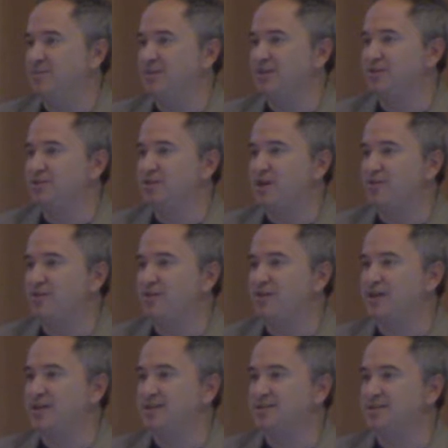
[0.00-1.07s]
but there's other
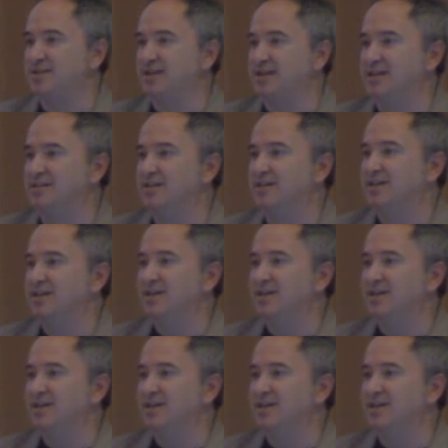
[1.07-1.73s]
things that